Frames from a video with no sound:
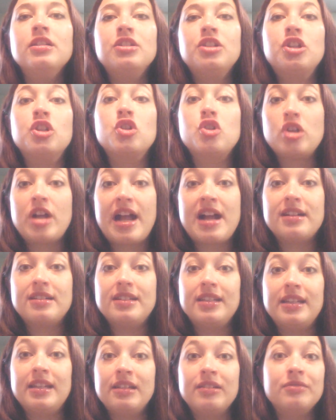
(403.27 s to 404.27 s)

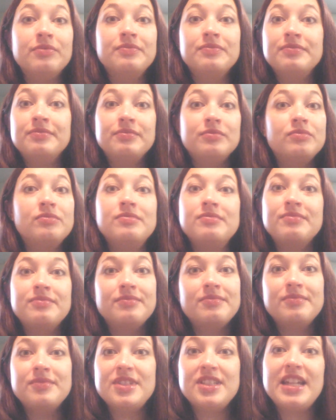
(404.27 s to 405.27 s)
contracting,
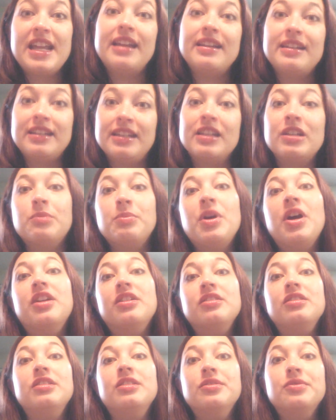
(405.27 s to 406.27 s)
standing in a
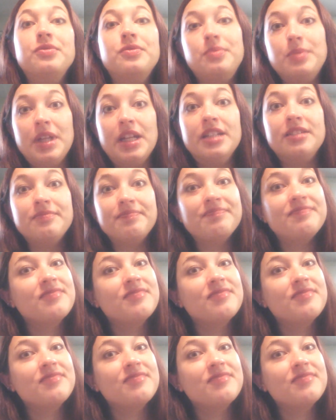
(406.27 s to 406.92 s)
puddle of blood.